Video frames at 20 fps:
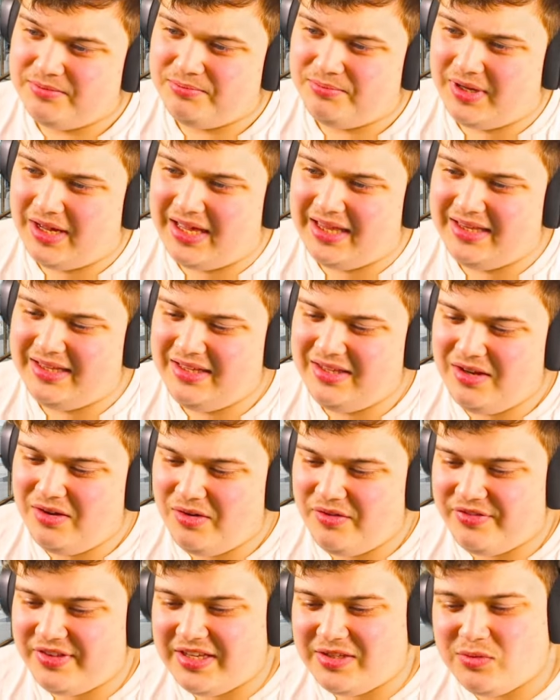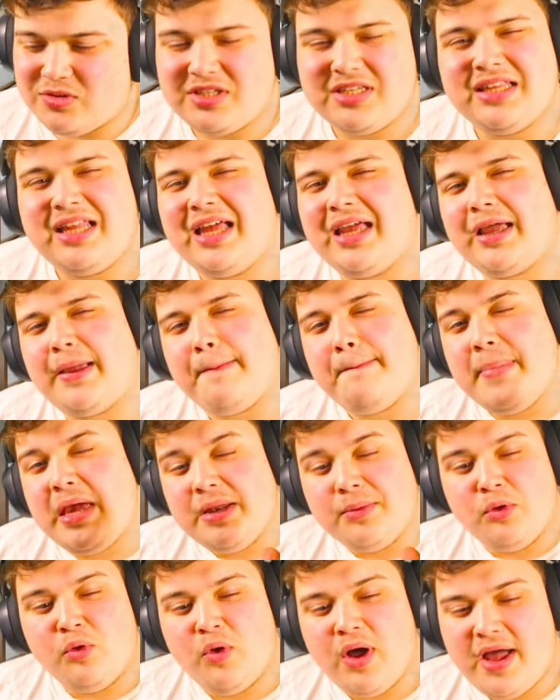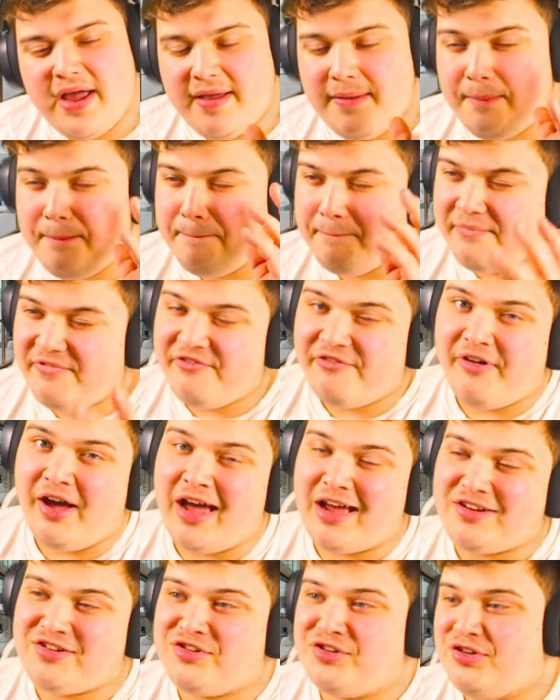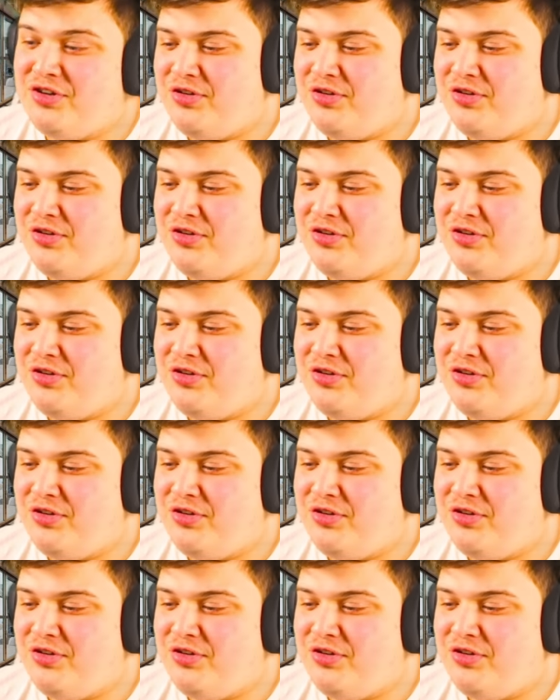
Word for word: Uh, you know, if this wasn't like minimal wear, factory new,